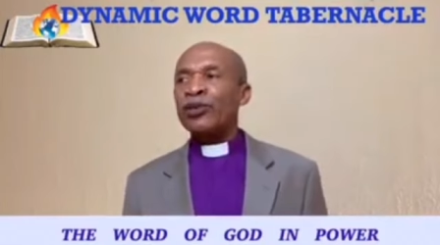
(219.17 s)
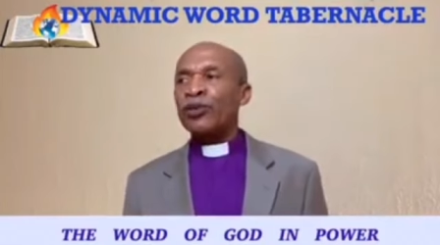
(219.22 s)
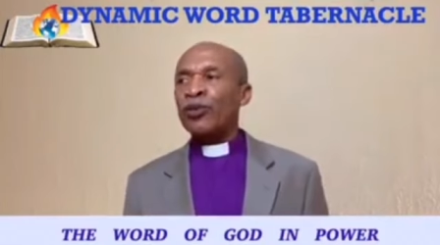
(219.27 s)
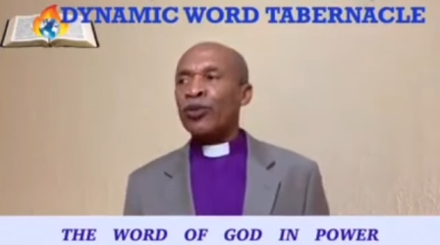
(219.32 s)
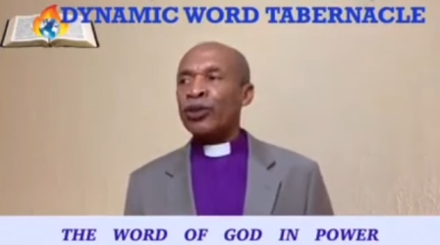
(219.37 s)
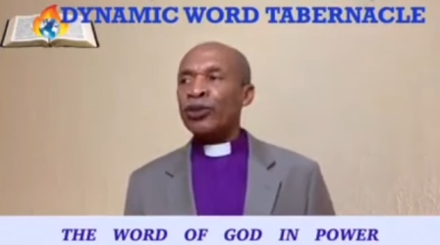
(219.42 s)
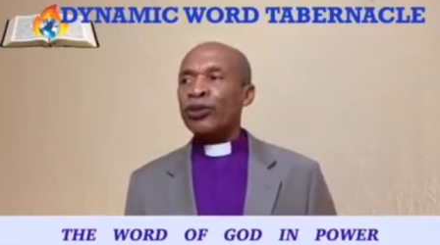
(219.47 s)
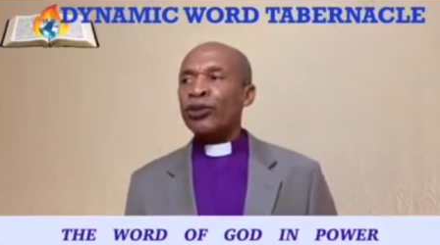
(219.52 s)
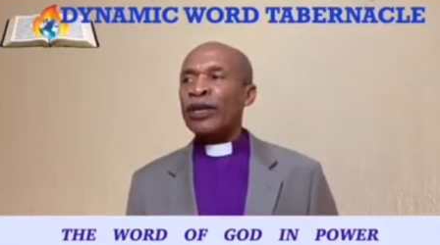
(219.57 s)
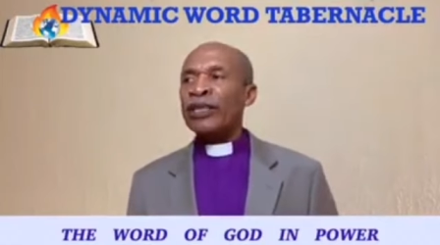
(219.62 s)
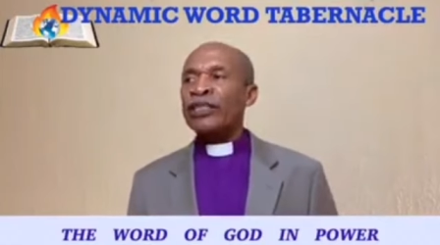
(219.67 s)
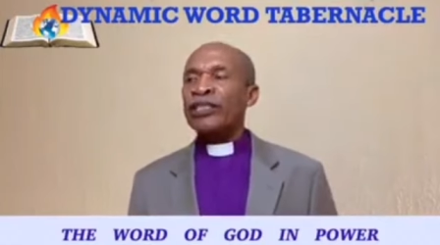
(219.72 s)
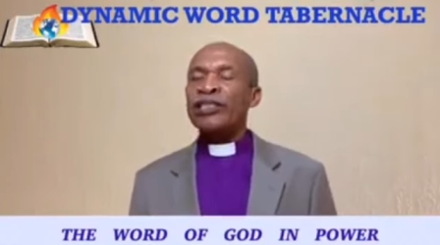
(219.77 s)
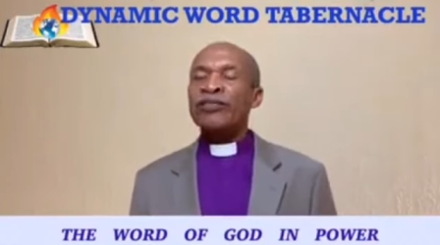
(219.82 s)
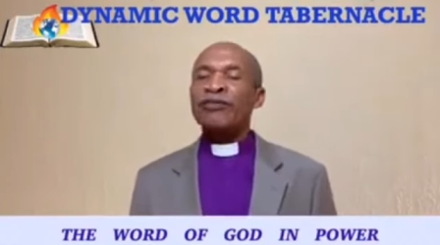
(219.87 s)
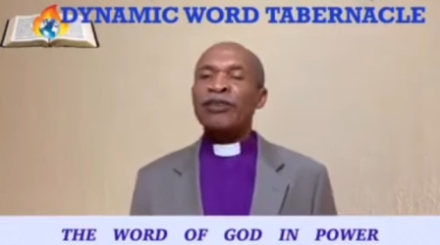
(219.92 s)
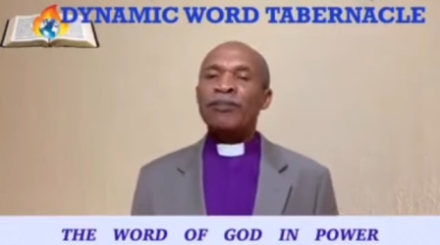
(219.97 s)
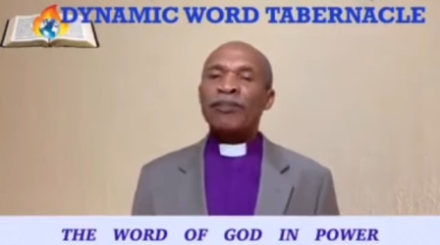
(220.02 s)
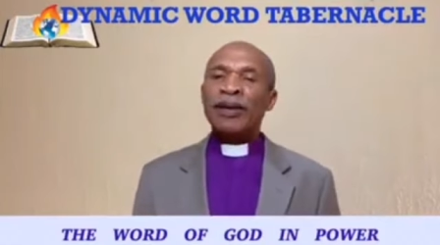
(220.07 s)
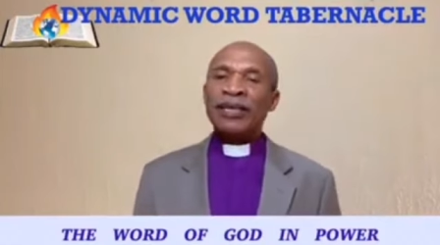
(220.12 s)
You want to
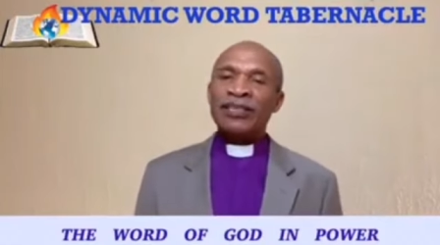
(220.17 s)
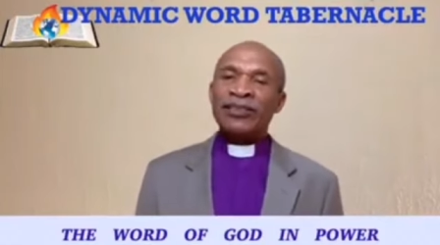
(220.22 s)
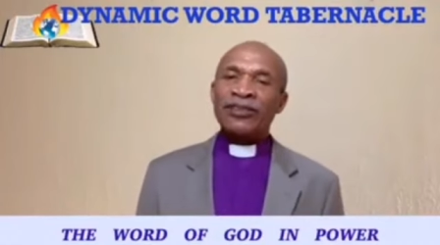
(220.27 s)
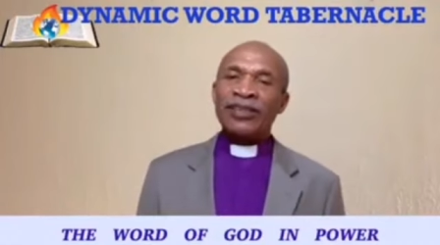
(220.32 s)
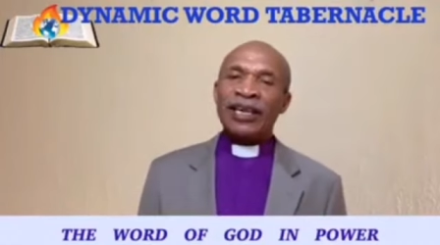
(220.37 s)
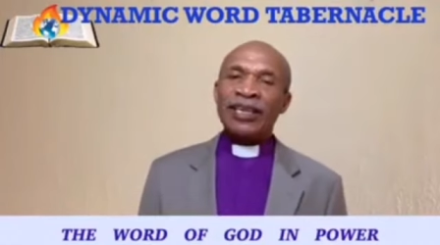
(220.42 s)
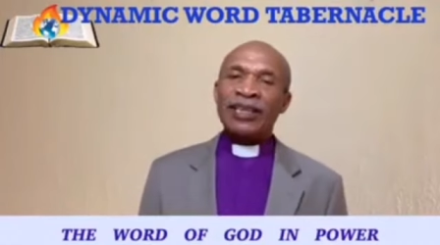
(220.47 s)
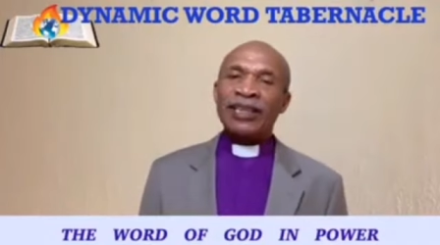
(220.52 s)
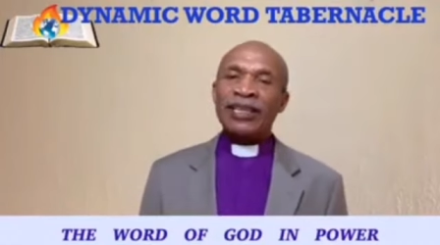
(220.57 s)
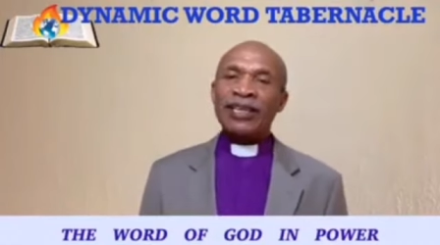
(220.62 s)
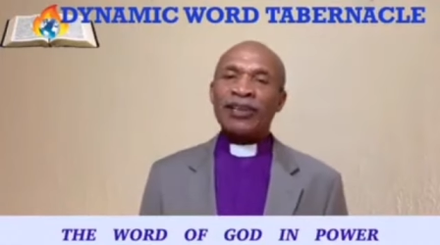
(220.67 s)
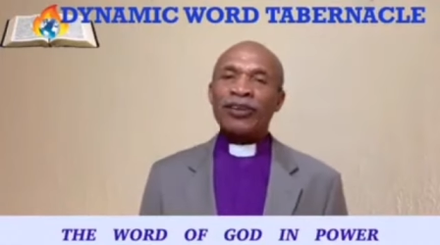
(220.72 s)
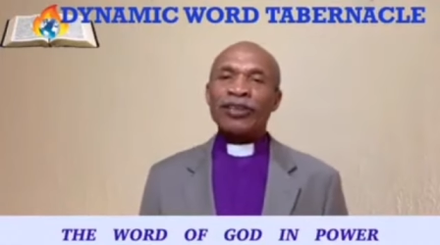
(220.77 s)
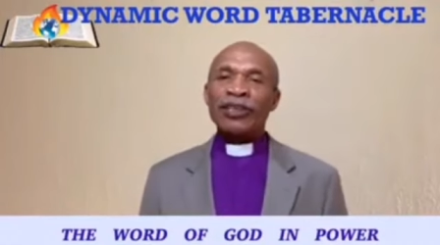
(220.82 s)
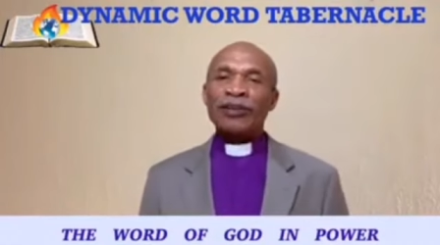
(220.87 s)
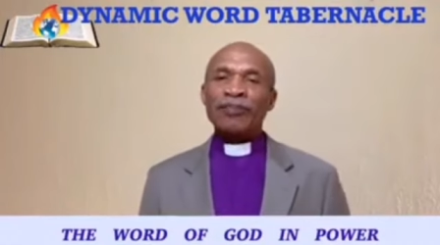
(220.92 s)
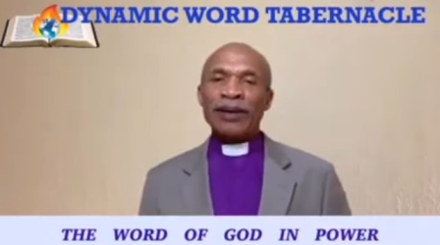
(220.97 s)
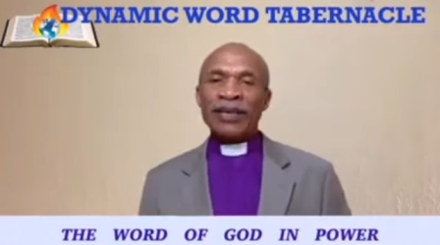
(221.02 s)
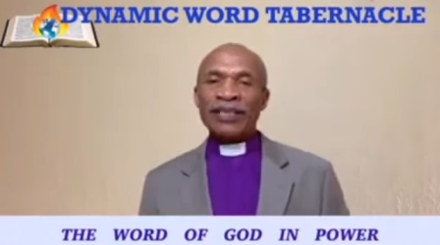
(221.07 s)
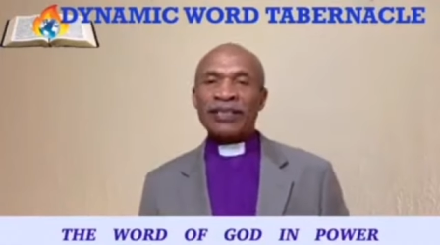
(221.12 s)
achieve a particular thing on
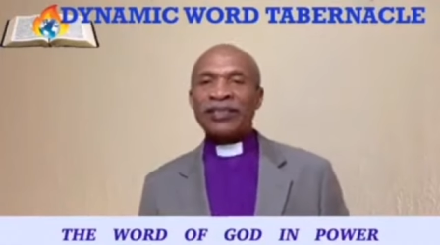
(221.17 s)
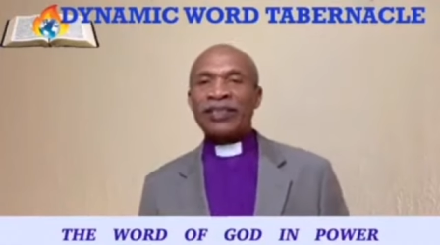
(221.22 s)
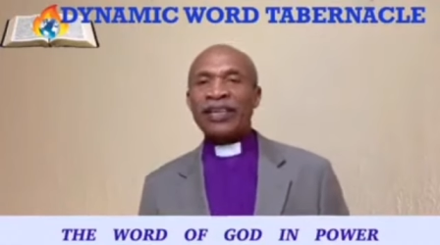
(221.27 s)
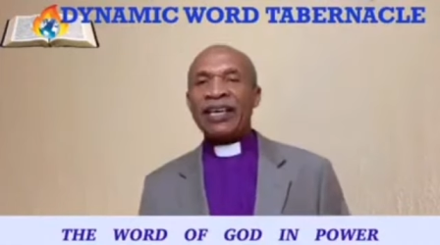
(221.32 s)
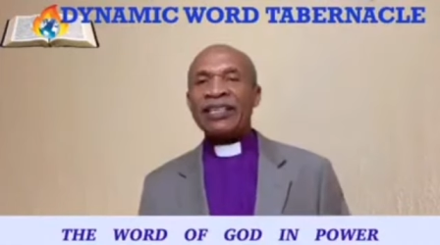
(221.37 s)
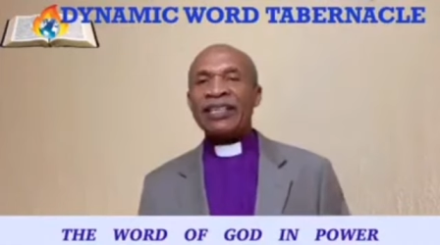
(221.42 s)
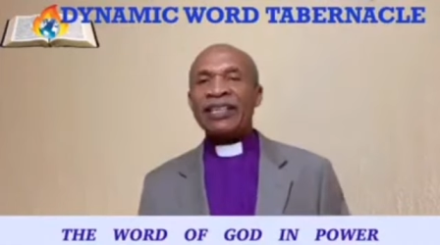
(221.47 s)
a particular